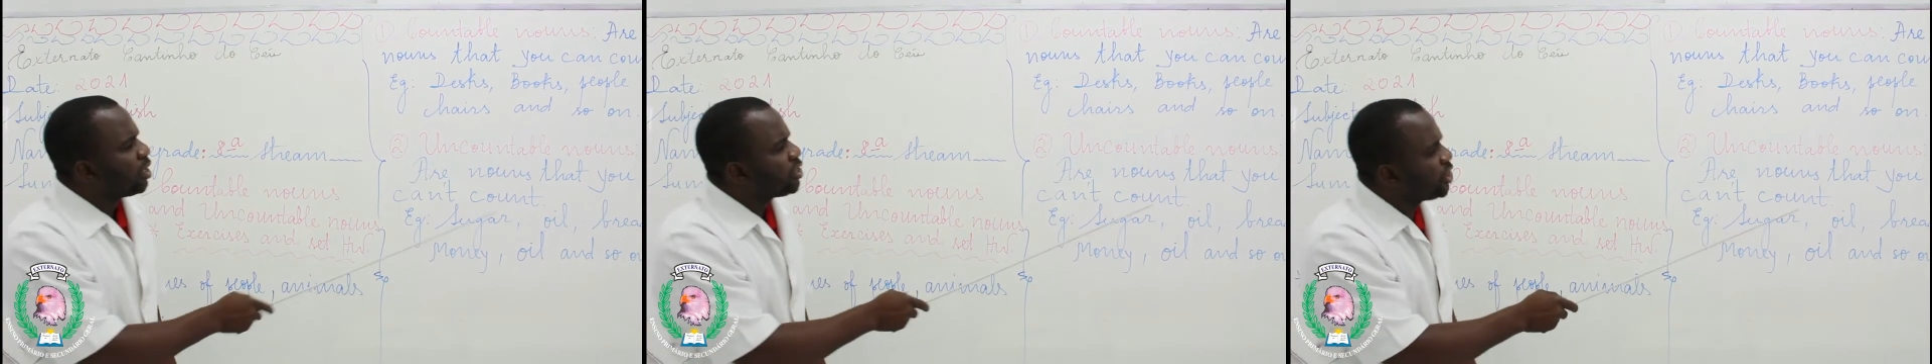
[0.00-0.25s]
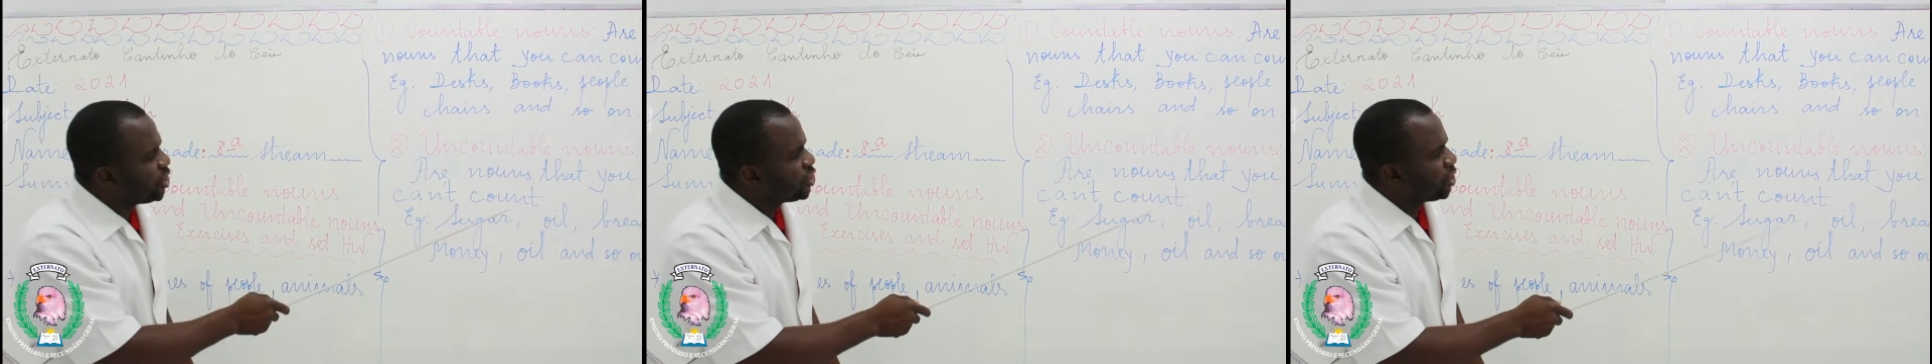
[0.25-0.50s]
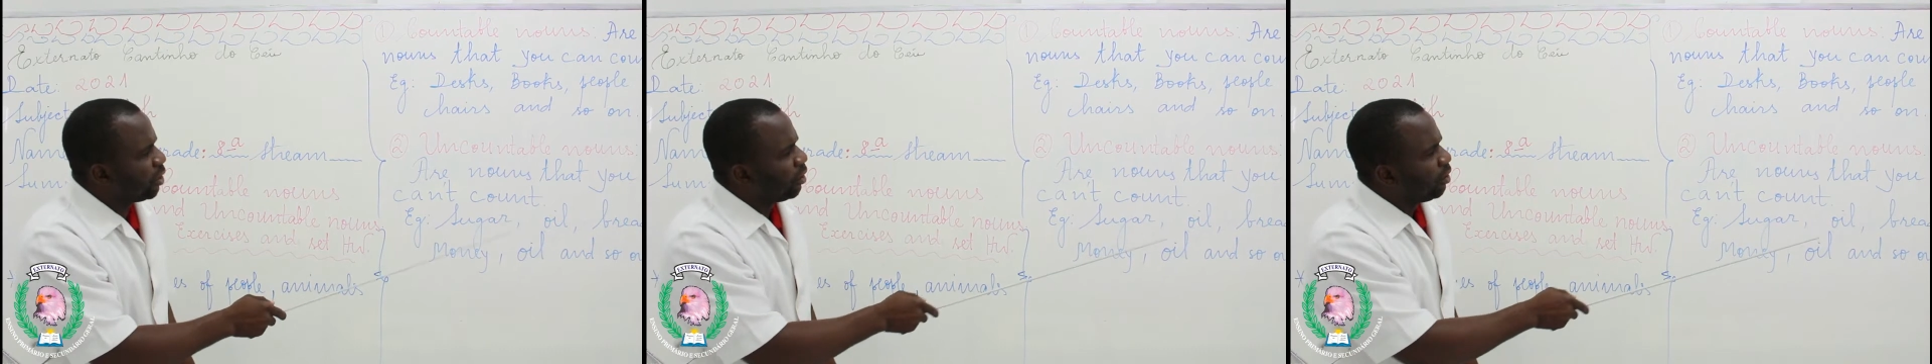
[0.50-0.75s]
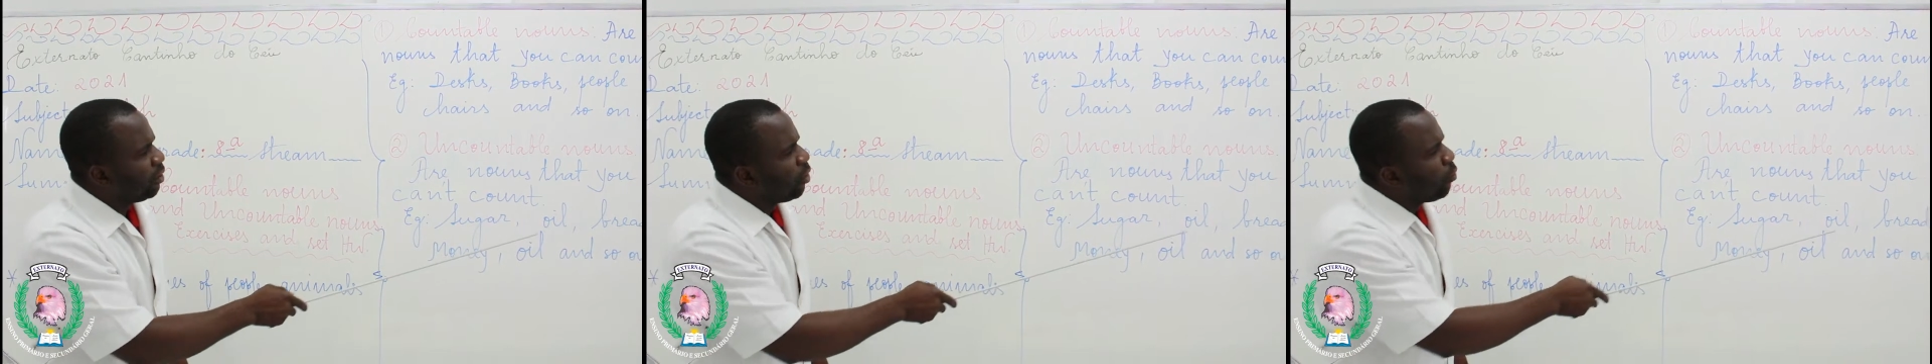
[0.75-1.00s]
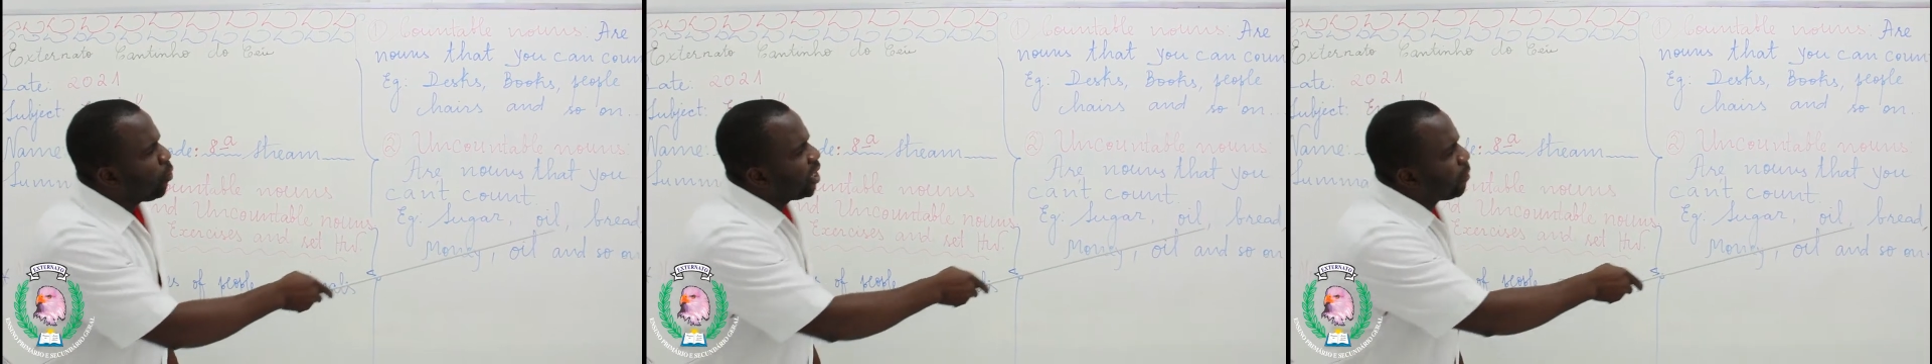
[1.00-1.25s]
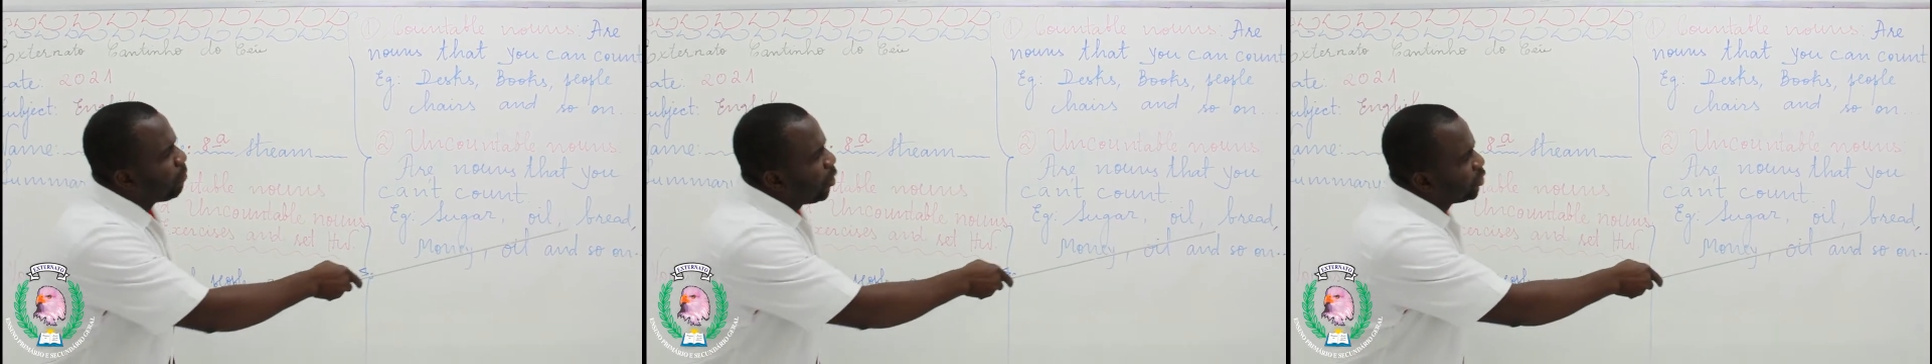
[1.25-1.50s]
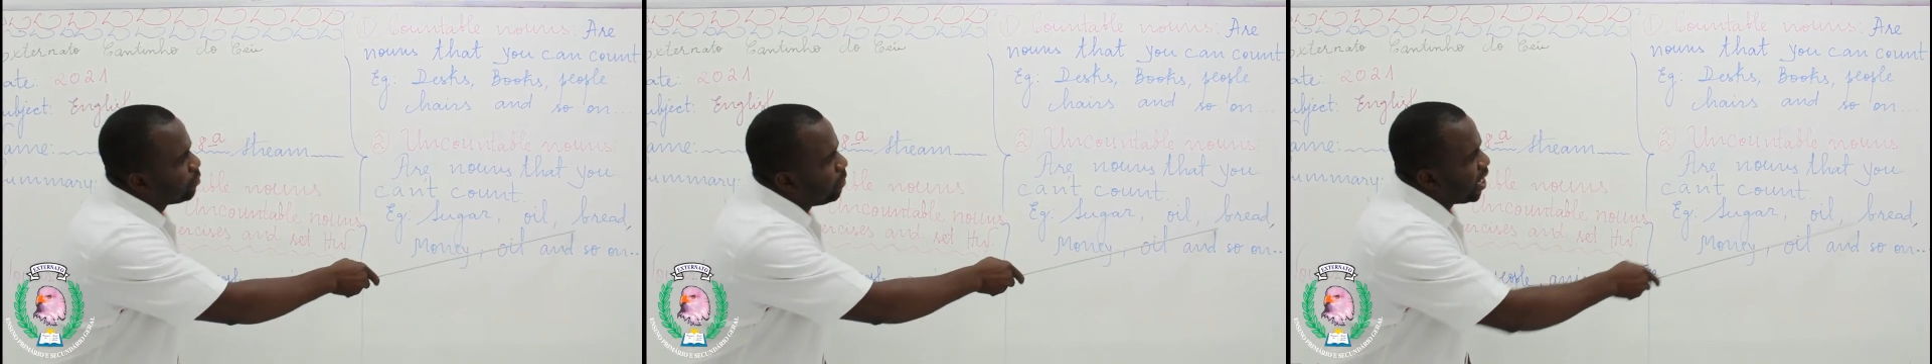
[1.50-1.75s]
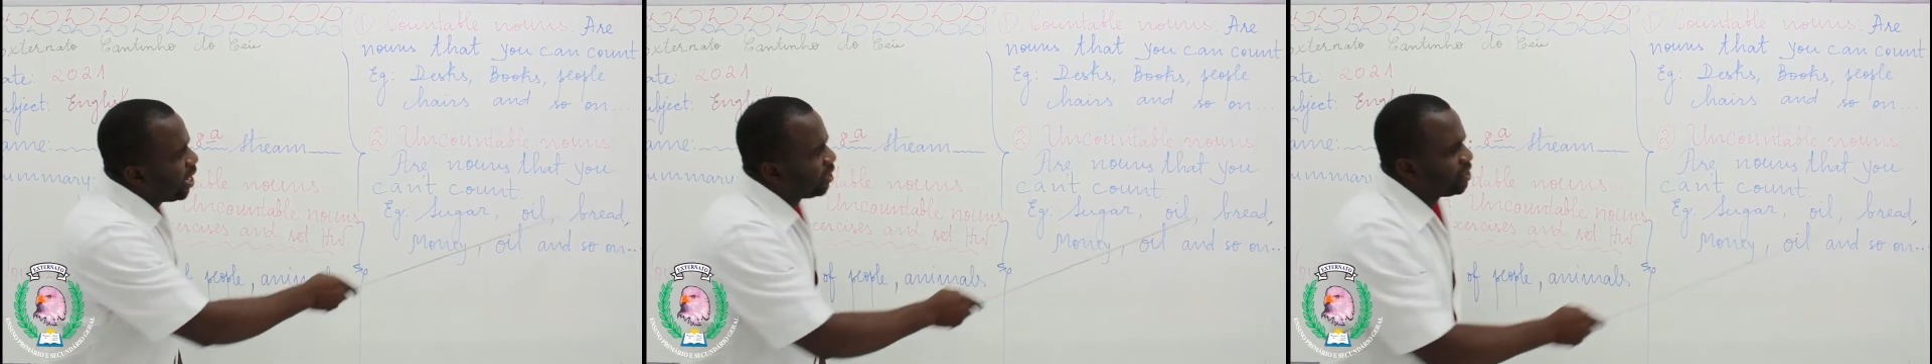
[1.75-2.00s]
Teacher, what about
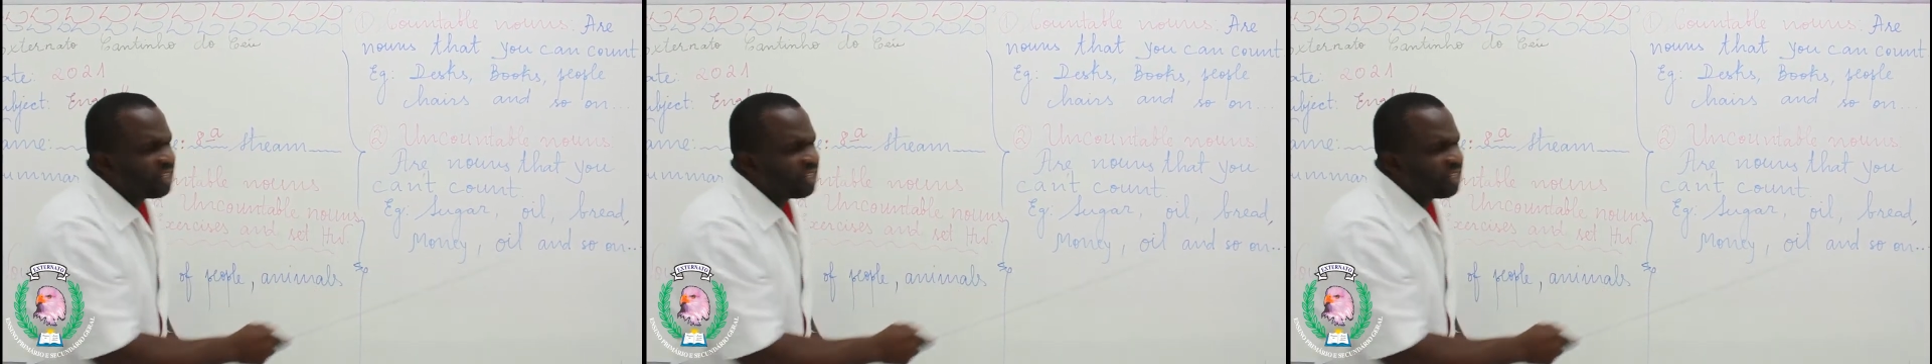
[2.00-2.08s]
bread?